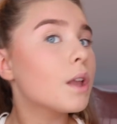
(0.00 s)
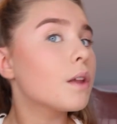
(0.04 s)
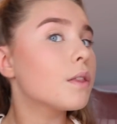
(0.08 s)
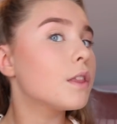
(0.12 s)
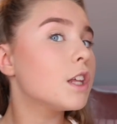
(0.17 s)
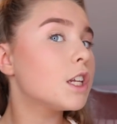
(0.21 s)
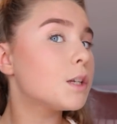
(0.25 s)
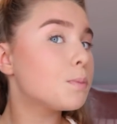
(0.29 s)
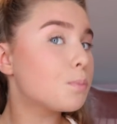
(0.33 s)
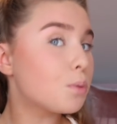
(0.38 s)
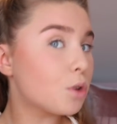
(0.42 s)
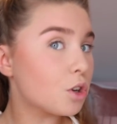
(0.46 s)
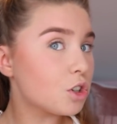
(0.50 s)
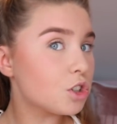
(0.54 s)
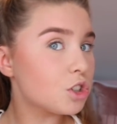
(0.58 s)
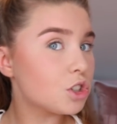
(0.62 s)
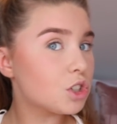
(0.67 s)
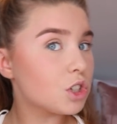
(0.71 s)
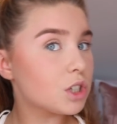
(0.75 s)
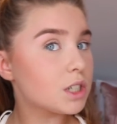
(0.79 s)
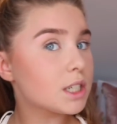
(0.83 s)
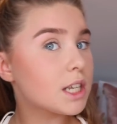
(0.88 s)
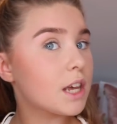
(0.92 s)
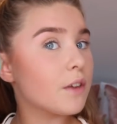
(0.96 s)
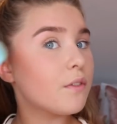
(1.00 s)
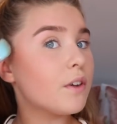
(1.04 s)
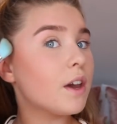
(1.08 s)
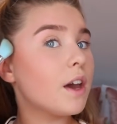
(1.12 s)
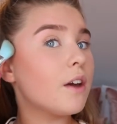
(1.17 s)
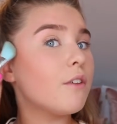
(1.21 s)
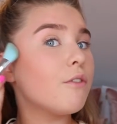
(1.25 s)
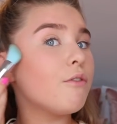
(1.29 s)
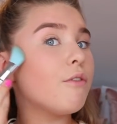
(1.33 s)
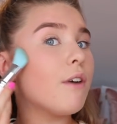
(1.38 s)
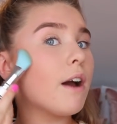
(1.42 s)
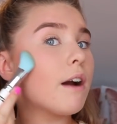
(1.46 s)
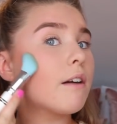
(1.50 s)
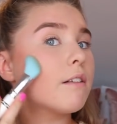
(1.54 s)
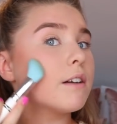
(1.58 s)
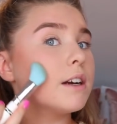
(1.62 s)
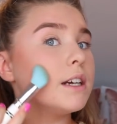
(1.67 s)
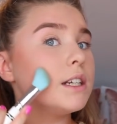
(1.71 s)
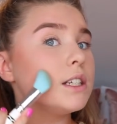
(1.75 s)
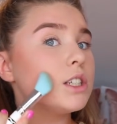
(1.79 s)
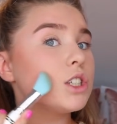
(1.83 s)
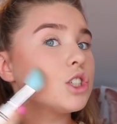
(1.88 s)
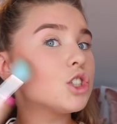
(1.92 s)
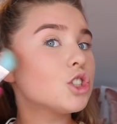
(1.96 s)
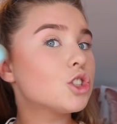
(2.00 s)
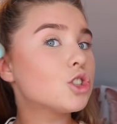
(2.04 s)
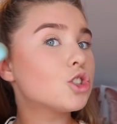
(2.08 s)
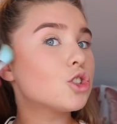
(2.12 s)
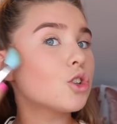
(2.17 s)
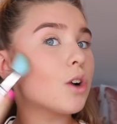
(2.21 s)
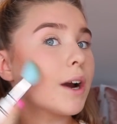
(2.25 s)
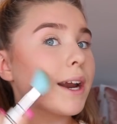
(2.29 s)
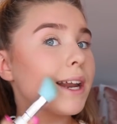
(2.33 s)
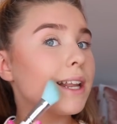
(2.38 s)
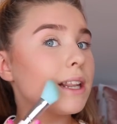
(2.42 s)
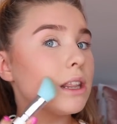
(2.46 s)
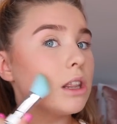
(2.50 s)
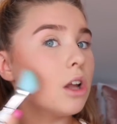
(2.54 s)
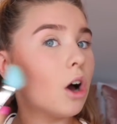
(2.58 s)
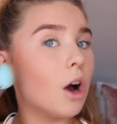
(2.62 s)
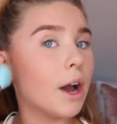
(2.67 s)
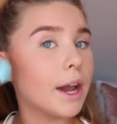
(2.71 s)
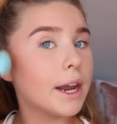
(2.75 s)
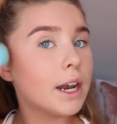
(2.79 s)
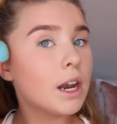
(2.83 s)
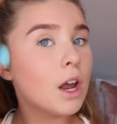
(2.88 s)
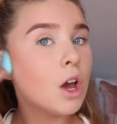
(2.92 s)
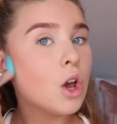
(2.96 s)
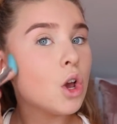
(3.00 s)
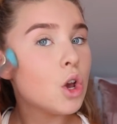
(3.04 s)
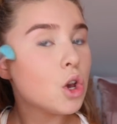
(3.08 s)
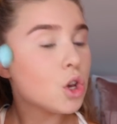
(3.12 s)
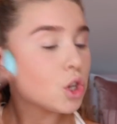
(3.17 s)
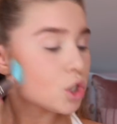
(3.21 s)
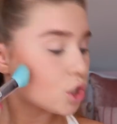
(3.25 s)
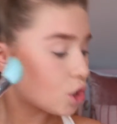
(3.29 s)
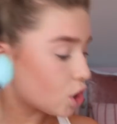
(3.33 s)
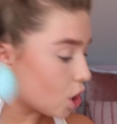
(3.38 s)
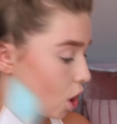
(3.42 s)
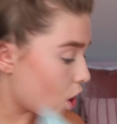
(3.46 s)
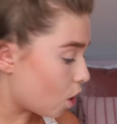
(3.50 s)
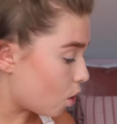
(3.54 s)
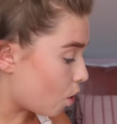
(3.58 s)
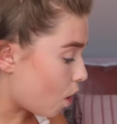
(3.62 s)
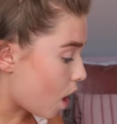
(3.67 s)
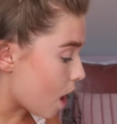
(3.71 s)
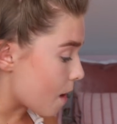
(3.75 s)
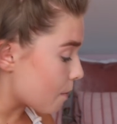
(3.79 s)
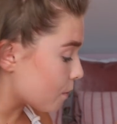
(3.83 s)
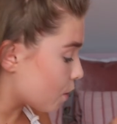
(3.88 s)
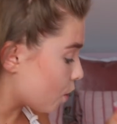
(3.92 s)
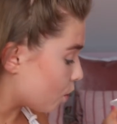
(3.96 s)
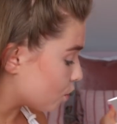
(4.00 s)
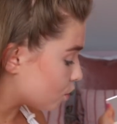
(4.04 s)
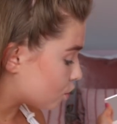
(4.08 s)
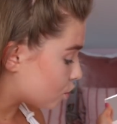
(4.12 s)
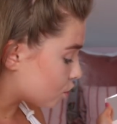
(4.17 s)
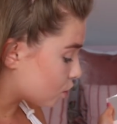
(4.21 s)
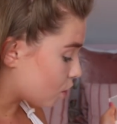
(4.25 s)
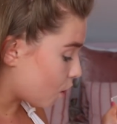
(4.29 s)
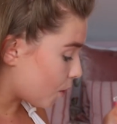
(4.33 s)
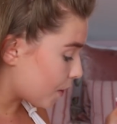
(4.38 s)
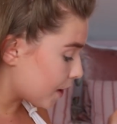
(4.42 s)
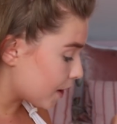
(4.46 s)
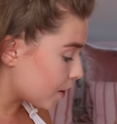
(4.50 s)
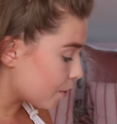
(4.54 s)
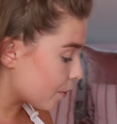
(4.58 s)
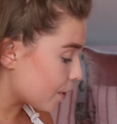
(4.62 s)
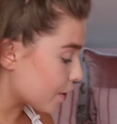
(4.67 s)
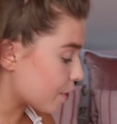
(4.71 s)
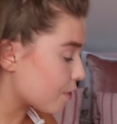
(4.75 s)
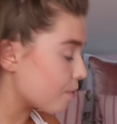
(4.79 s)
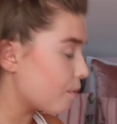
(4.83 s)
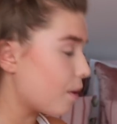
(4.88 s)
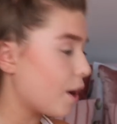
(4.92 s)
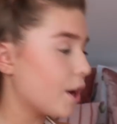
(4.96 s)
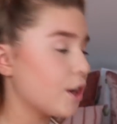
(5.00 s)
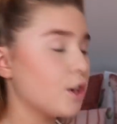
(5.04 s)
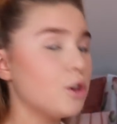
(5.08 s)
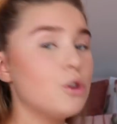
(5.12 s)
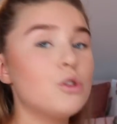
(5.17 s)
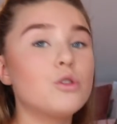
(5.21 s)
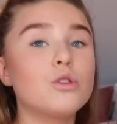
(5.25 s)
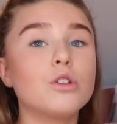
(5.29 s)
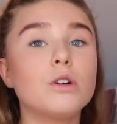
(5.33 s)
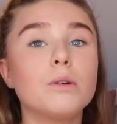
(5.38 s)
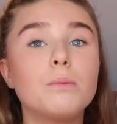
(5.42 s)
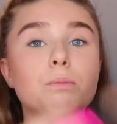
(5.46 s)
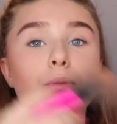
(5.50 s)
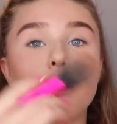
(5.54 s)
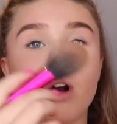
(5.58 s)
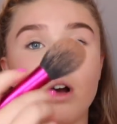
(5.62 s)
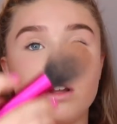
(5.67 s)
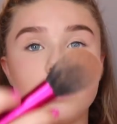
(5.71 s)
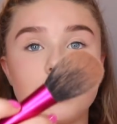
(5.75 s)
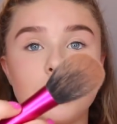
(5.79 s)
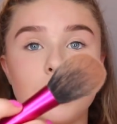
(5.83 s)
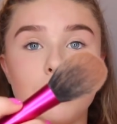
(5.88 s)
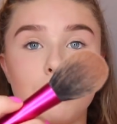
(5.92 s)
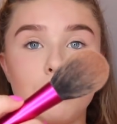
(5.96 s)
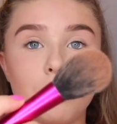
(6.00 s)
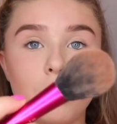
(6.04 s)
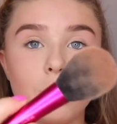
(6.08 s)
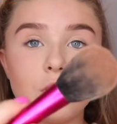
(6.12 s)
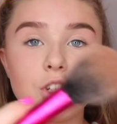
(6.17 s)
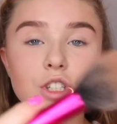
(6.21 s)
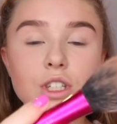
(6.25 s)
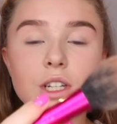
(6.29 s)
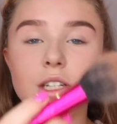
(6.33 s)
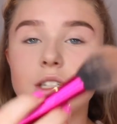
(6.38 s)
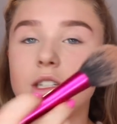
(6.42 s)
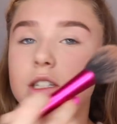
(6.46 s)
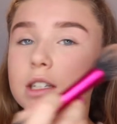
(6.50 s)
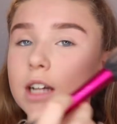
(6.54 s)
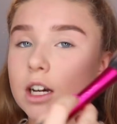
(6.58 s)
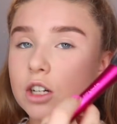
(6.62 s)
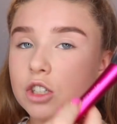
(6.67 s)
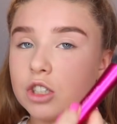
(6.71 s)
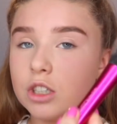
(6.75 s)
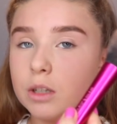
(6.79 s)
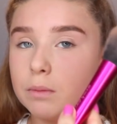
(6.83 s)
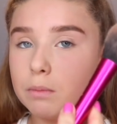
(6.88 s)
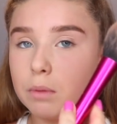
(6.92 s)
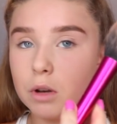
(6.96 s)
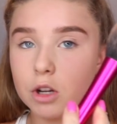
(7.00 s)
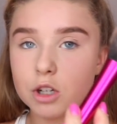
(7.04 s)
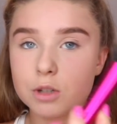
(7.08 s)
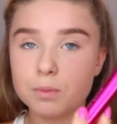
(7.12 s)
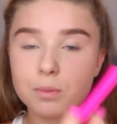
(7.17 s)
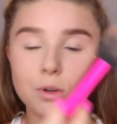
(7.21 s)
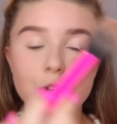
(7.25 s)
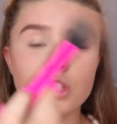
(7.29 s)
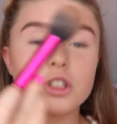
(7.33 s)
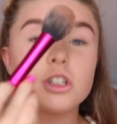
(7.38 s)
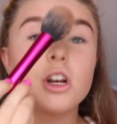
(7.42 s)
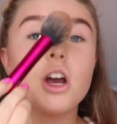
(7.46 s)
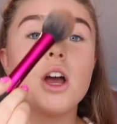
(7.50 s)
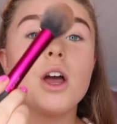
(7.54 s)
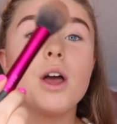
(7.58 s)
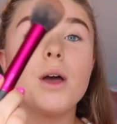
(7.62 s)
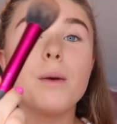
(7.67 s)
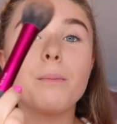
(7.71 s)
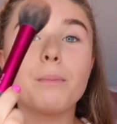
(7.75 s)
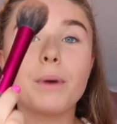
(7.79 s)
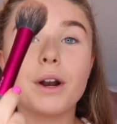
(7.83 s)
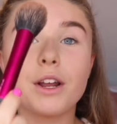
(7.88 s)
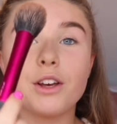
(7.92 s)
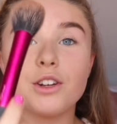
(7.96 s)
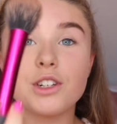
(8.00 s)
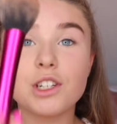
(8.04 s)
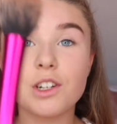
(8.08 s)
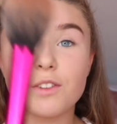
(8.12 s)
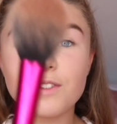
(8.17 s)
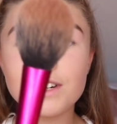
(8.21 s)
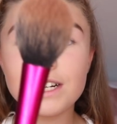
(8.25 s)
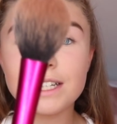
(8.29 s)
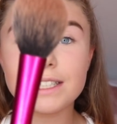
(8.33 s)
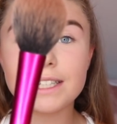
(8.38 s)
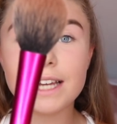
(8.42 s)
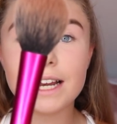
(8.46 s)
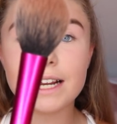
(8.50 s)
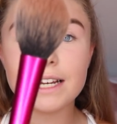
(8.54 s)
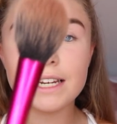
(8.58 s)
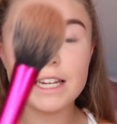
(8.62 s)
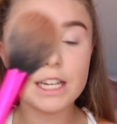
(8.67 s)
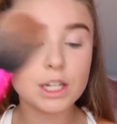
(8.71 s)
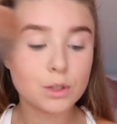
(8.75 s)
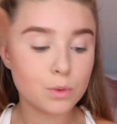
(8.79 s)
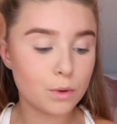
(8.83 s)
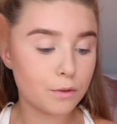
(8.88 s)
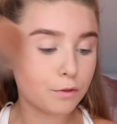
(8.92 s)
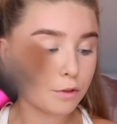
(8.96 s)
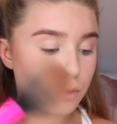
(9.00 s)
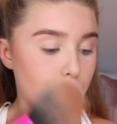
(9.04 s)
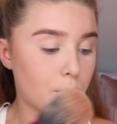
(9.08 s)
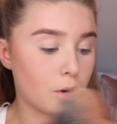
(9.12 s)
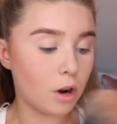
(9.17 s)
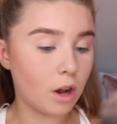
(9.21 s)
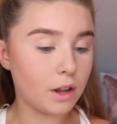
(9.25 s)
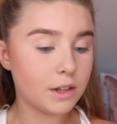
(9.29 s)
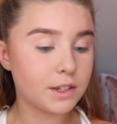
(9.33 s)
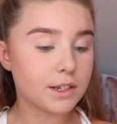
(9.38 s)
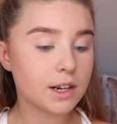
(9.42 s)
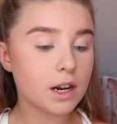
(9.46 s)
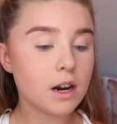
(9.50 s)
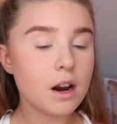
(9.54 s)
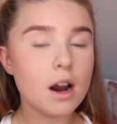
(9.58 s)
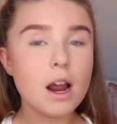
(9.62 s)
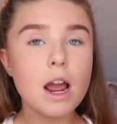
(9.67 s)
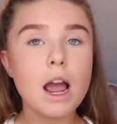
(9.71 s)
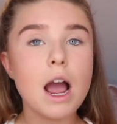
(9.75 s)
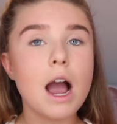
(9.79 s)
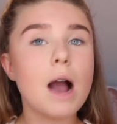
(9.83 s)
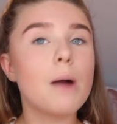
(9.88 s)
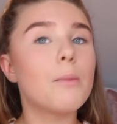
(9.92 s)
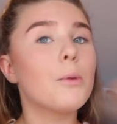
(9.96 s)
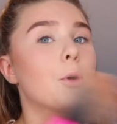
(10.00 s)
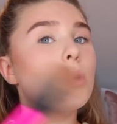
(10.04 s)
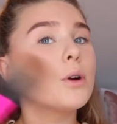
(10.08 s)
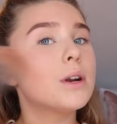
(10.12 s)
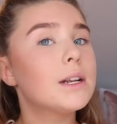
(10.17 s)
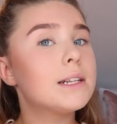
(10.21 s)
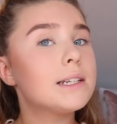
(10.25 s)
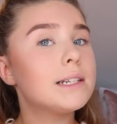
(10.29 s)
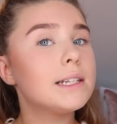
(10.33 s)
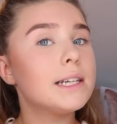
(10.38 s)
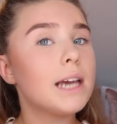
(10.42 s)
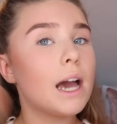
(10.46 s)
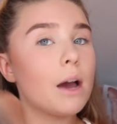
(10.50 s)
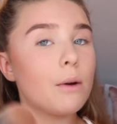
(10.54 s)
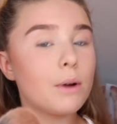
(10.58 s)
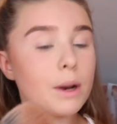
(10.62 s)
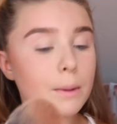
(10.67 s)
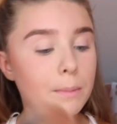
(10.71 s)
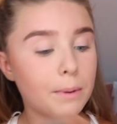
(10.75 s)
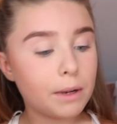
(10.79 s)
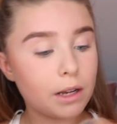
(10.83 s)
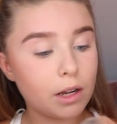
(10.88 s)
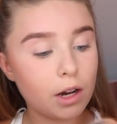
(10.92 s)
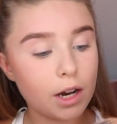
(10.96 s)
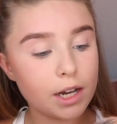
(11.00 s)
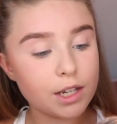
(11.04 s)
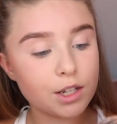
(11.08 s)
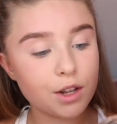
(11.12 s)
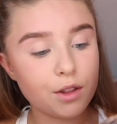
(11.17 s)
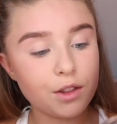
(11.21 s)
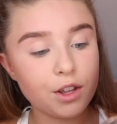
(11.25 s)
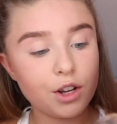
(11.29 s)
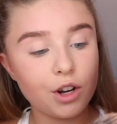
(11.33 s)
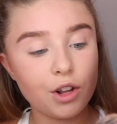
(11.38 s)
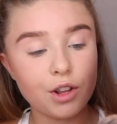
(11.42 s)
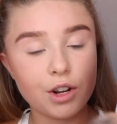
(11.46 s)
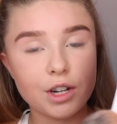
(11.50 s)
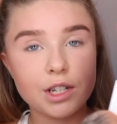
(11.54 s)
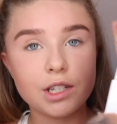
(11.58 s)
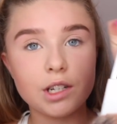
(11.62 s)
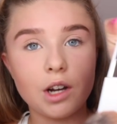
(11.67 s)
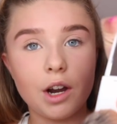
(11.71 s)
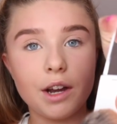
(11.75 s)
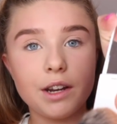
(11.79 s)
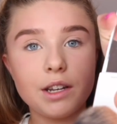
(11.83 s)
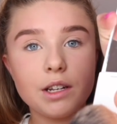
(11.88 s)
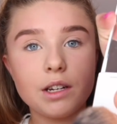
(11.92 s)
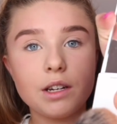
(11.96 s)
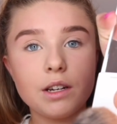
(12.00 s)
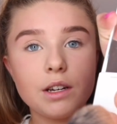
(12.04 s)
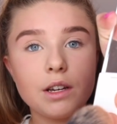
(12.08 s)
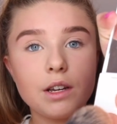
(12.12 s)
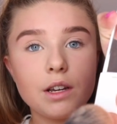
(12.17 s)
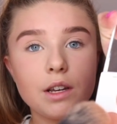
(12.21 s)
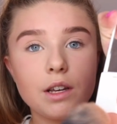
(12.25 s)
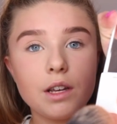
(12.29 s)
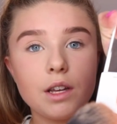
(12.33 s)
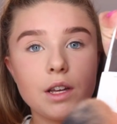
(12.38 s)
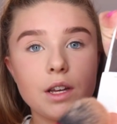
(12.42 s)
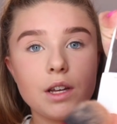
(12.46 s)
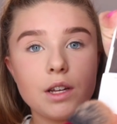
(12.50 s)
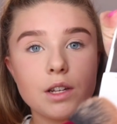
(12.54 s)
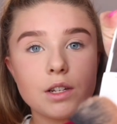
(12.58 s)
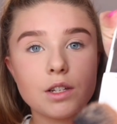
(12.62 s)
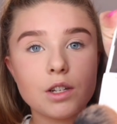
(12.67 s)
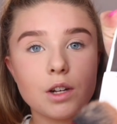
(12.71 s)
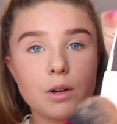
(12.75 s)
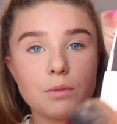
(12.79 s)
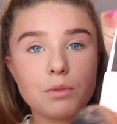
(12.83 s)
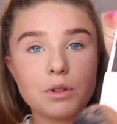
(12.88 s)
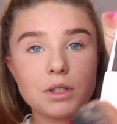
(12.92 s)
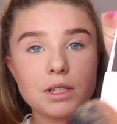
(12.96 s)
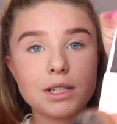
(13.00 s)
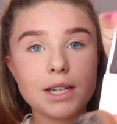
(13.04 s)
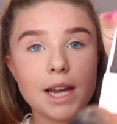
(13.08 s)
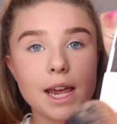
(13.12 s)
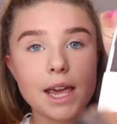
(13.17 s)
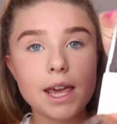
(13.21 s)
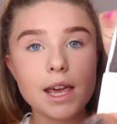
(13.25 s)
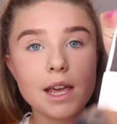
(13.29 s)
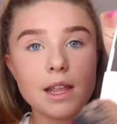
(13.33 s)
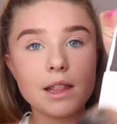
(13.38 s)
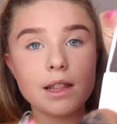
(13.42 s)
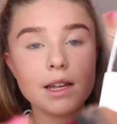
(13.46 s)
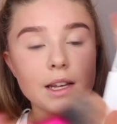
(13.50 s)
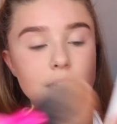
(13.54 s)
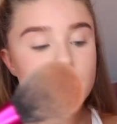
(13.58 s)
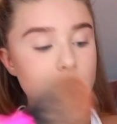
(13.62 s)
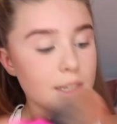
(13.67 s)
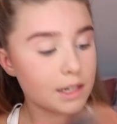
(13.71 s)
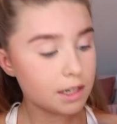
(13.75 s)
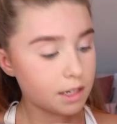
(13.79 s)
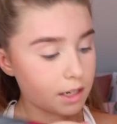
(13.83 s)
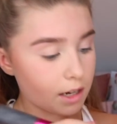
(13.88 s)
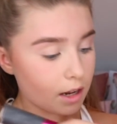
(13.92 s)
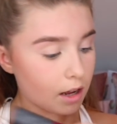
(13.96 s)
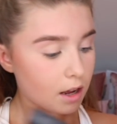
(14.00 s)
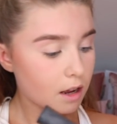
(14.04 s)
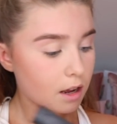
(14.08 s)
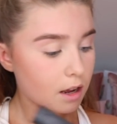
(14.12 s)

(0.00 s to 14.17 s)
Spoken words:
This brush does give it a very straight line, so I'm going to go in with my usual bronzer brush. This is actually a blush brush, but I used a Real Techniques one for bronzer, and we're going to see how it applies on the other side. So I'm just taking this,